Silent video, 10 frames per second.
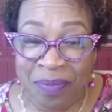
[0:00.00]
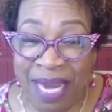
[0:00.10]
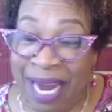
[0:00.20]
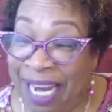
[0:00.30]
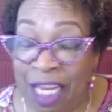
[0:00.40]

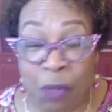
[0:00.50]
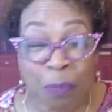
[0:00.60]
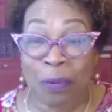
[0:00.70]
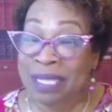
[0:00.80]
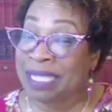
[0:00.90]
It is
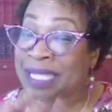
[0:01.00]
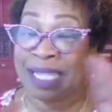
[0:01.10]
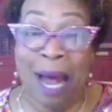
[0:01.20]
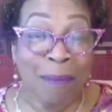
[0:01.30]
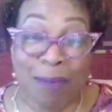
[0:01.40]

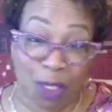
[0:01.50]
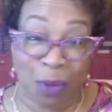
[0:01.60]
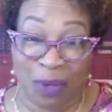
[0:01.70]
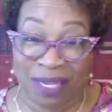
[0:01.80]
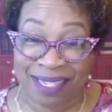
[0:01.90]

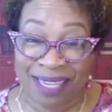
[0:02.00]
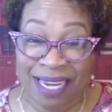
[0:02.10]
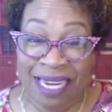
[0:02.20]
presumptuous